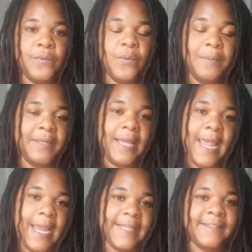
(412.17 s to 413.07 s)
woman that,
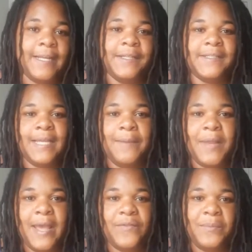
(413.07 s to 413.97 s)
hey, it's not a good time
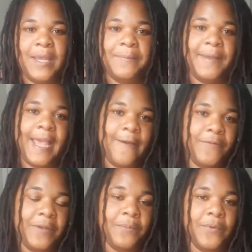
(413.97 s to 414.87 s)
to have the baby,
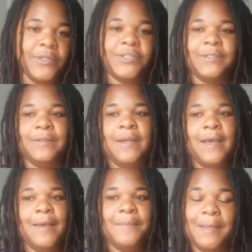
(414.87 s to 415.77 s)
have the abortion.
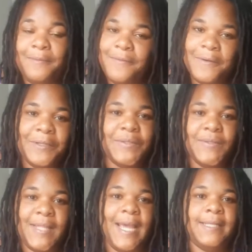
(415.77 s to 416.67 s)
Man, before you
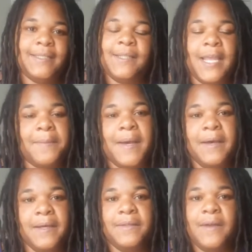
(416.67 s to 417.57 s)
do that, just think
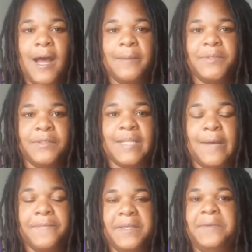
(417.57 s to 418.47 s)
about other options
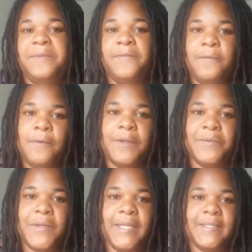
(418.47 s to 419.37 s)
out there. Before
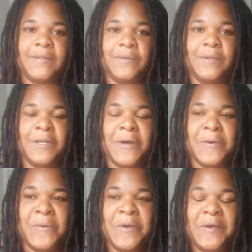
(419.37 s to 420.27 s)
you get to, you
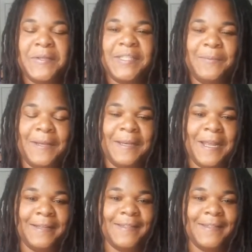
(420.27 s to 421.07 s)
know, spending that